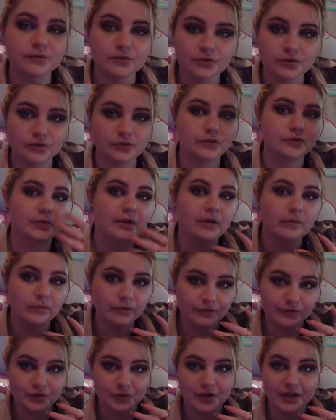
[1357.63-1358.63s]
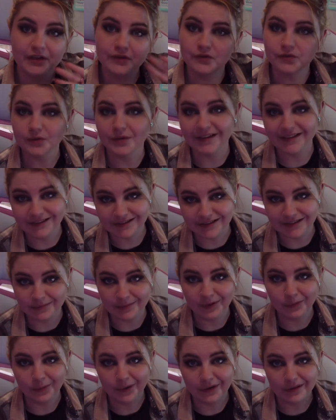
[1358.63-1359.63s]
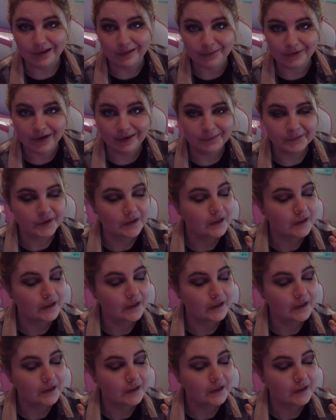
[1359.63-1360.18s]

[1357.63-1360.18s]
which is also why I moved you guys. You can't see my work laptop.